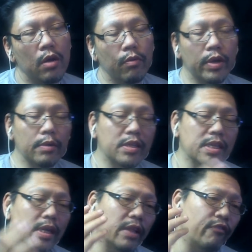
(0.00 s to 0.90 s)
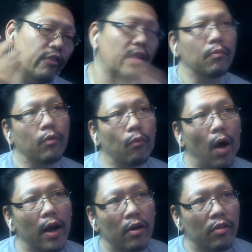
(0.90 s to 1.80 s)
When you suddenly flood them with
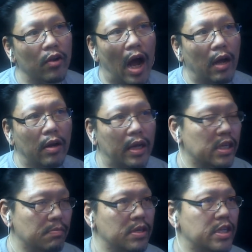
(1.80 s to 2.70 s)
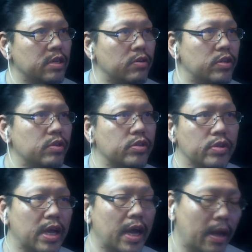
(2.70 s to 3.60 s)
water, they're not going to get as much CO2, so
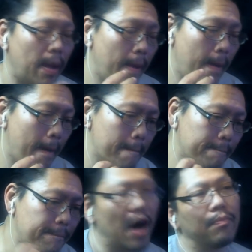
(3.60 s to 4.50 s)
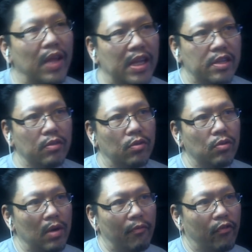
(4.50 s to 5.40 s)
you got to pump that
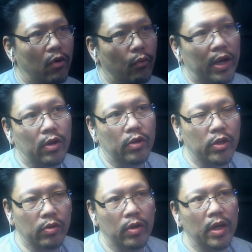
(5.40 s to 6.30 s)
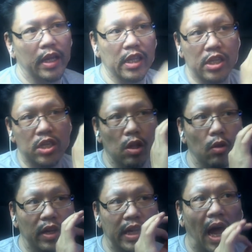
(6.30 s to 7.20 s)
CO2 up for a week or two and then
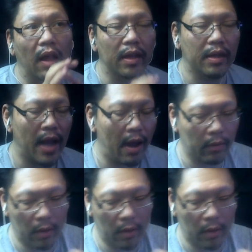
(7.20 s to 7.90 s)
slowly dial it down.